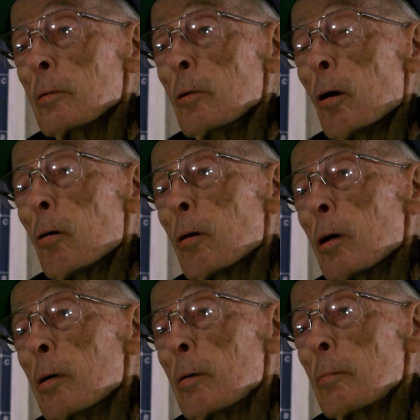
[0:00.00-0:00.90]

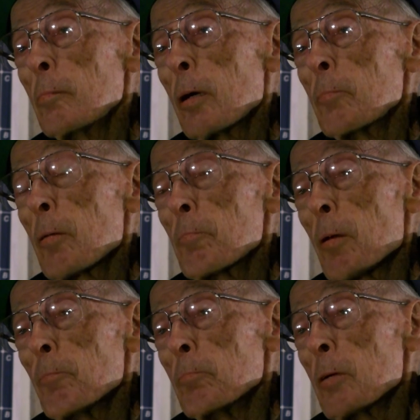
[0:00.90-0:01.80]
No, my
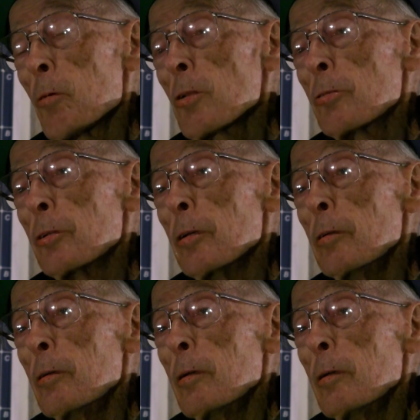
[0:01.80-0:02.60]
brother did.